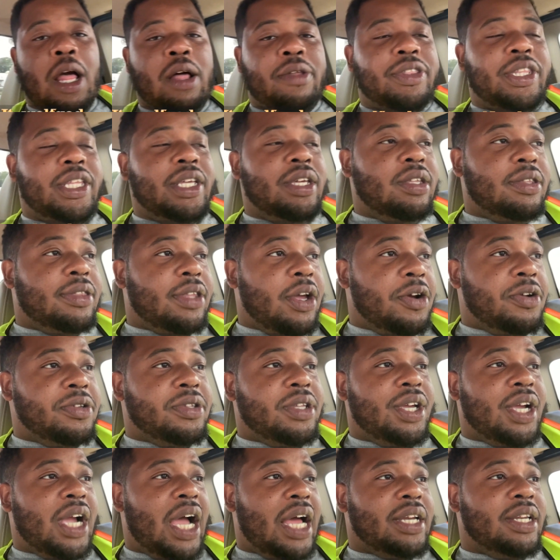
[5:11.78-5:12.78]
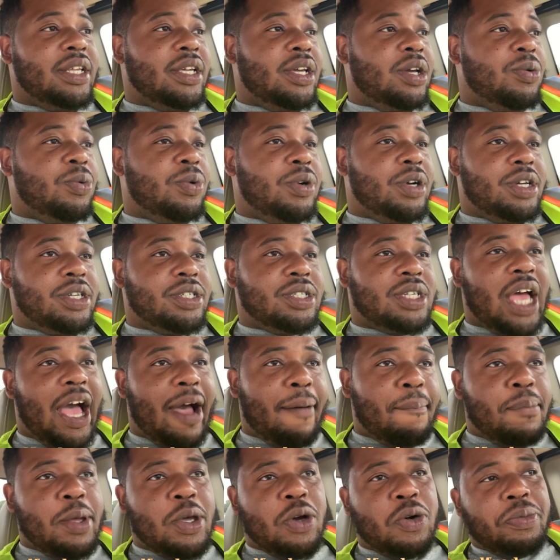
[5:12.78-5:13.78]
The third thing I did was I
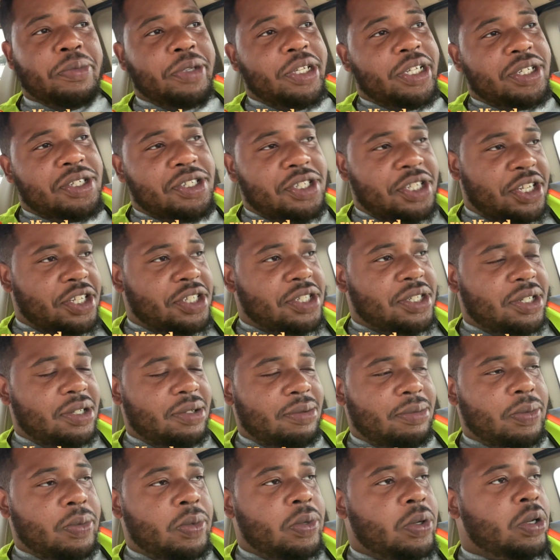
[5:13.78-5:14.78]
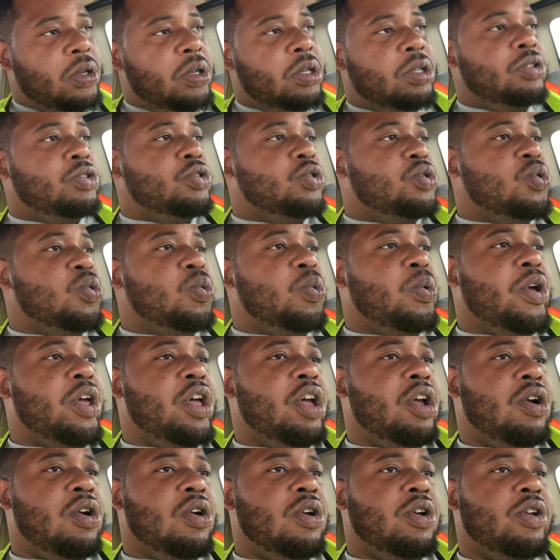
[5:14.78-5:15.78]
built me a system to
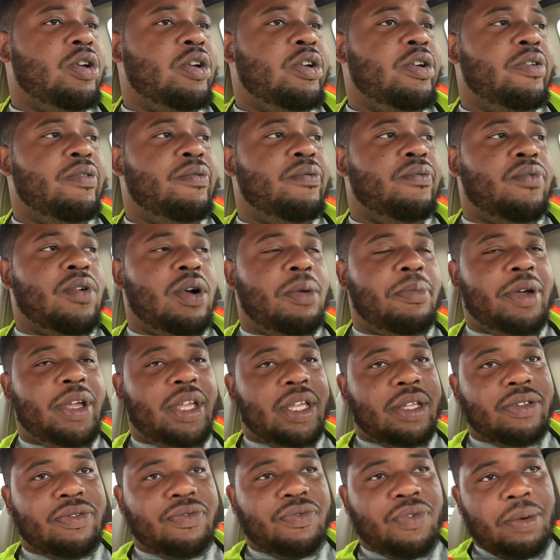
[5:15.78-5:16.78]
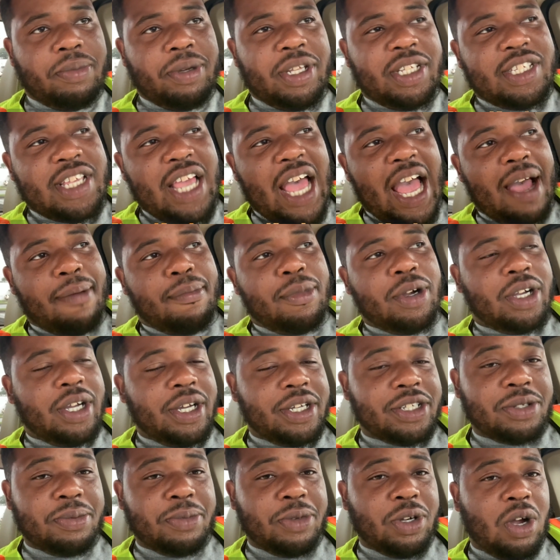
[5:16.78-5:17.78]
where from the time a
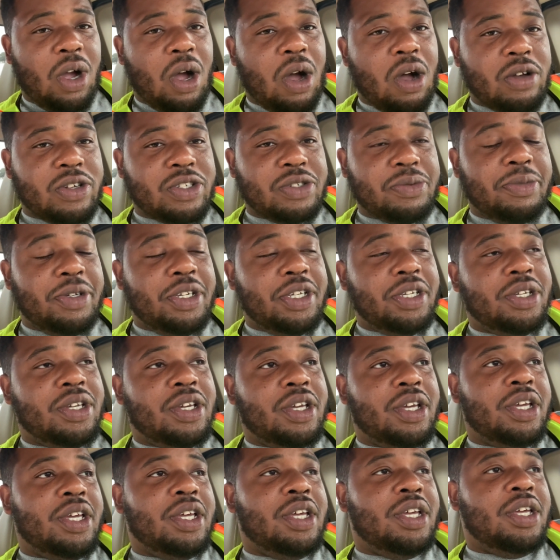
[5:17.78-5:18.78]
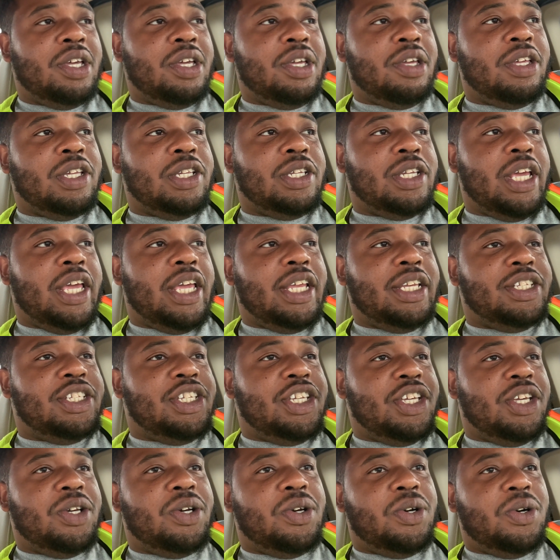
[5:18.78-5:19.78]
customer calls me
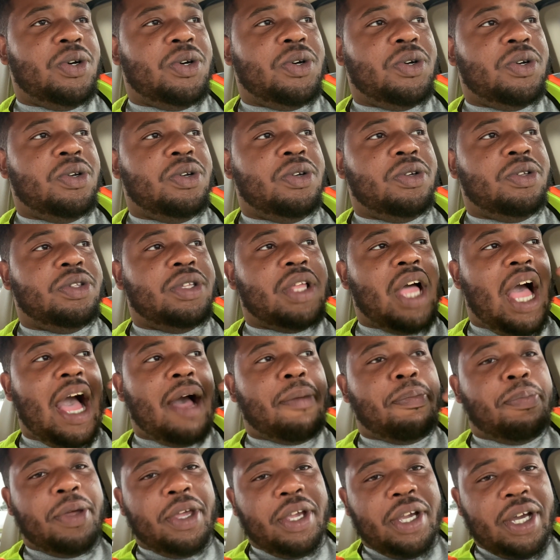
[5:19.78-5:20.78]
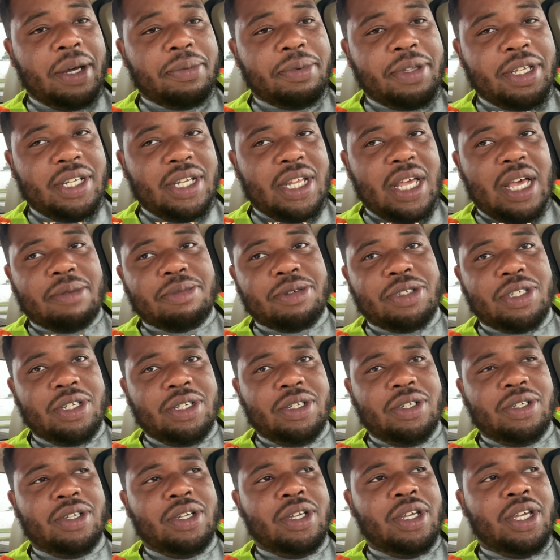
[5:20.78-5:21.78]
until I pick up the
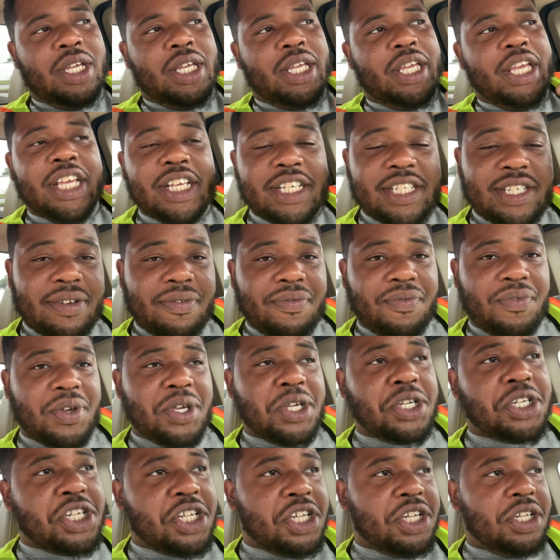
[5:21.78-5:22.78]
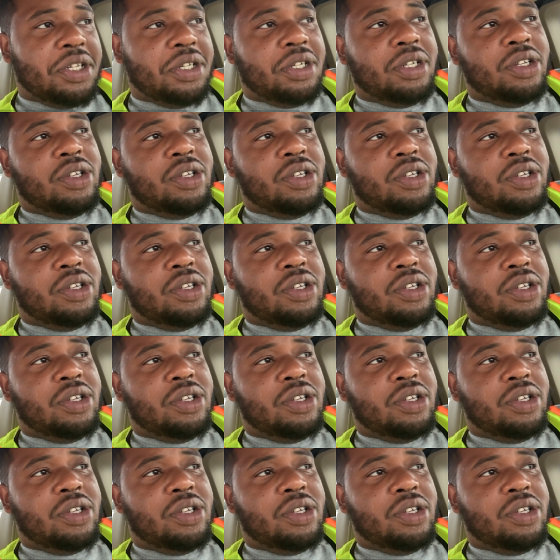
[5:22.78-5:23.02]
dumpster, it's efficient